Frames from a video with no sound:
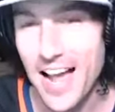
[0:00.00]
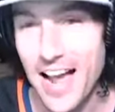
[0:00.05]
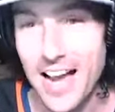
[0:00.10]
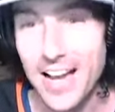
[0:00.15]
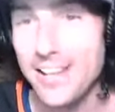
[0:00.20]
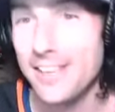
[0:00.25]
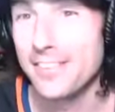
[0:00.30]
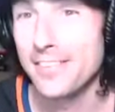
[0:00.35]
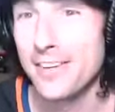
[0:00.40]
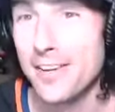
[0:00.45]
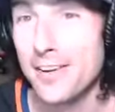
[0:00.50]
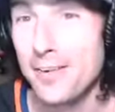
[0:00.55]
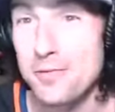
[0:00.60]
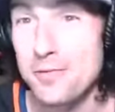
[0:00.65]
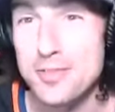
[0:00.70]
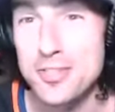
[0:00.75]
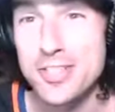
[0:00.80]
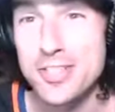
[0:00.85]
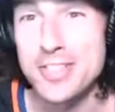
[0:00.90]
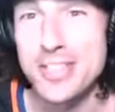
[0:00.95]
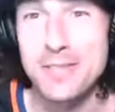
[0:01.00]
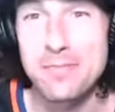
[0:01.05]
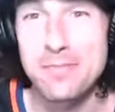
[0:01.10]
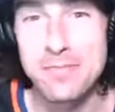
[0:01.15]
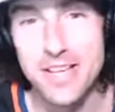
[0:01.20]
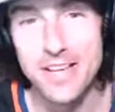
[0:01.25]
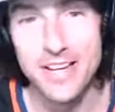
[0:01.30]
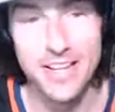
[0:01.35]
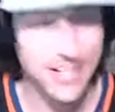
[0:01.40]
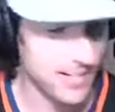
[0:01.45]
I don't know. It just
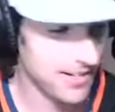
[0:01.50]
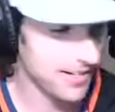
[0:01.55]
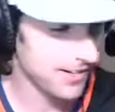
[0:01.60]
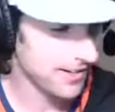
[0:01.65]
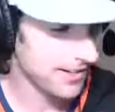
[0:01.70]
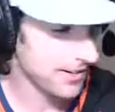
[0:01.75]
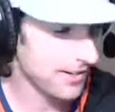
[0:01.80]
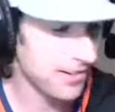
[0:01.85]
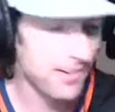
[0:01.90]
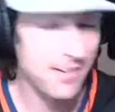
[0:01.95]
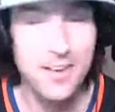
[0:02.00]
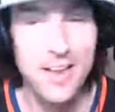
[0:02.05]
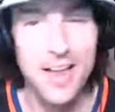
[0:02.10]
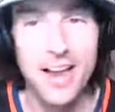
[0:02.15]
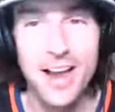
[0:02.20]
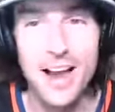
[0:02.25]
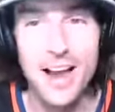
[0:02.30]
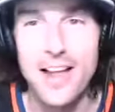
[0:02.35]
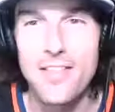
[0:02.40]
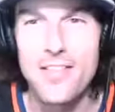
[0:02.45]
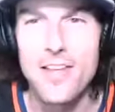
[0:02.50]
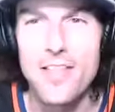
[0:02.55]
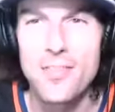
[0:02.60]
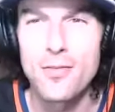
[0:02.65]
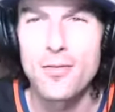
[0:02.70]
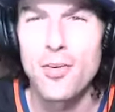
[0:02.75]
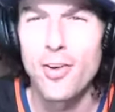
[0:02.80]
seems like I've